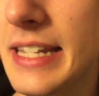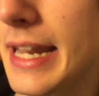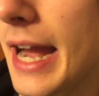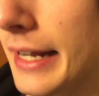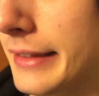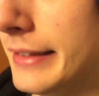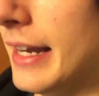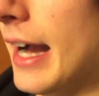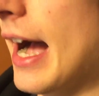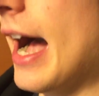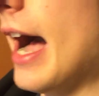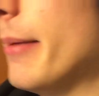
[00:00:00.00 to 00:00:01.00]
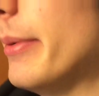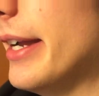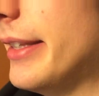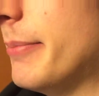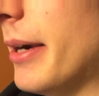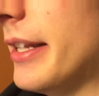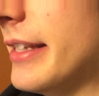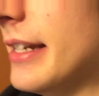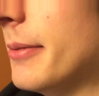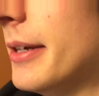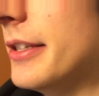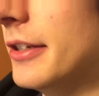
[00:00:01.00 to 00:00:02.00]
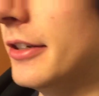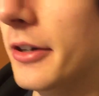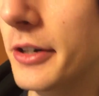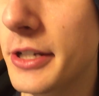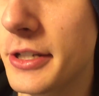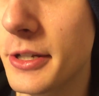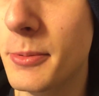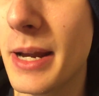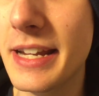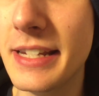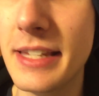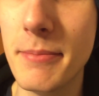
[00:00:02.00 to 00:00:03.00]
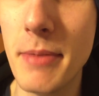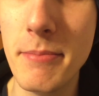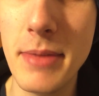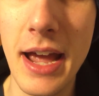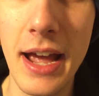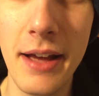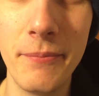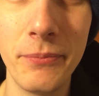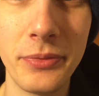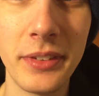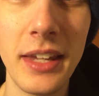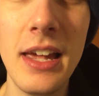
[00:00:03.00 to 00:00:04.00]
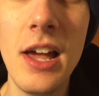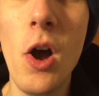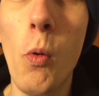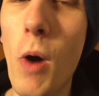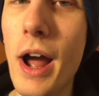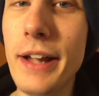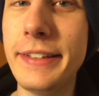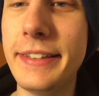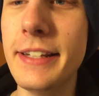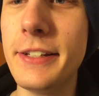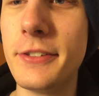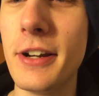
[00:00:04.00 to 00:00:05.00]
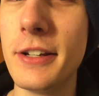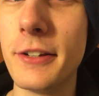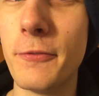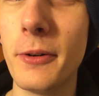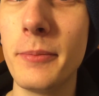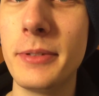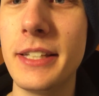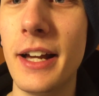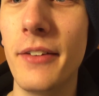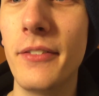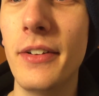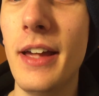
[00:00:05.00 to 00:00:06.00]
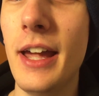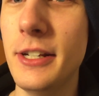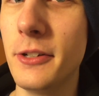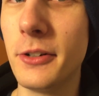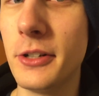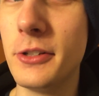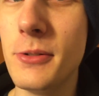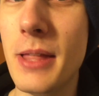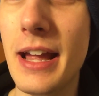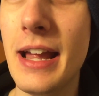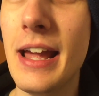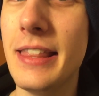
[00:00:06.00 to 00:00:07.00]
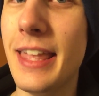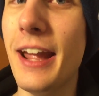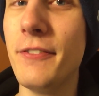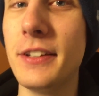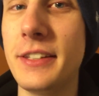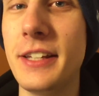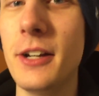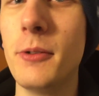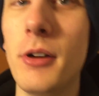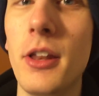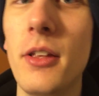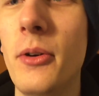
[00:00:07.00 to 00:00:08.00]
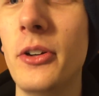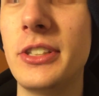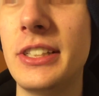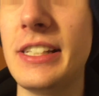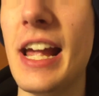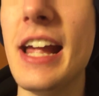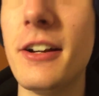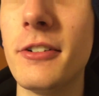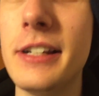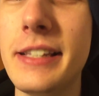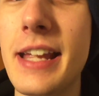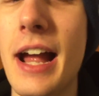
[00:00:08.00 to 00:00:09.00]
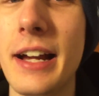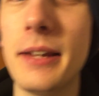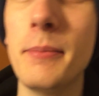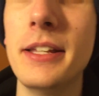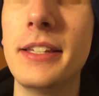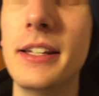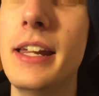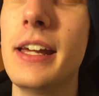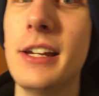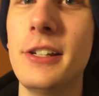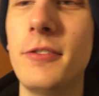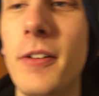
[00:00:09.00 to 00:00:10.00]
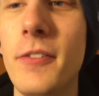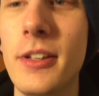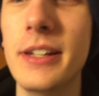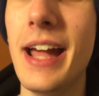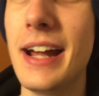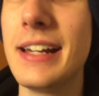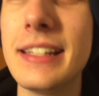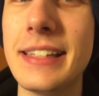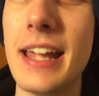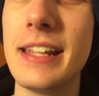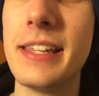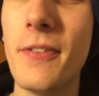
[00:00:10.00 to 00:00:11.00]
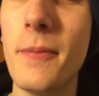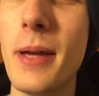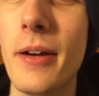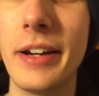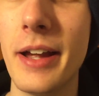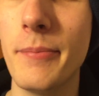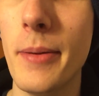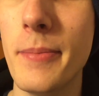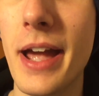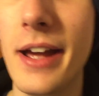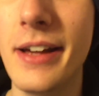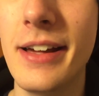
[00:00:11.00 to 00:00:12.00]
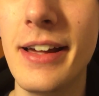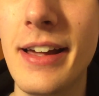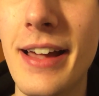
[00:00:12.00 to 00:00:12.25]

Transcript: not The Hobbit, but the original Lord of the Rings man. wants the treasure for himself. And in order to do that, they have to steal one of the most sacred documents in the history of the United States of America, my man.